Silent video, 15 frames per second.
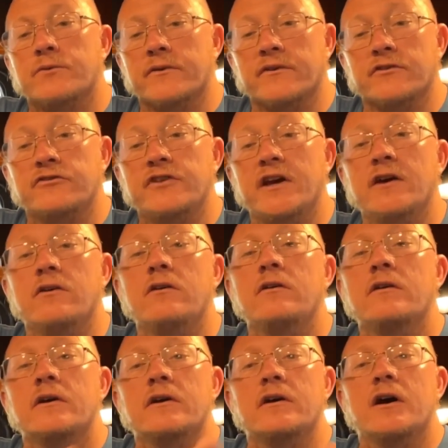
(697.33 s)
sale.
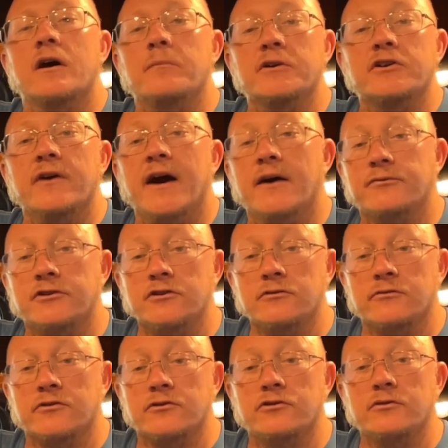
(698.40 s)
But you have to
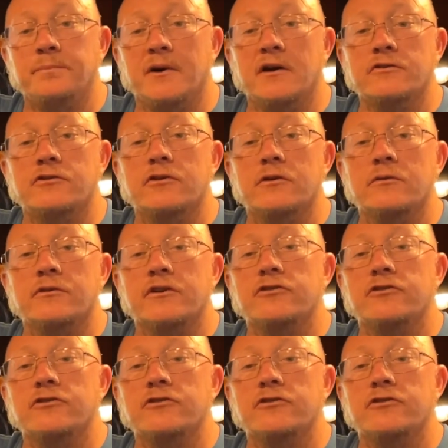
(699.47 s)
use a coupon code,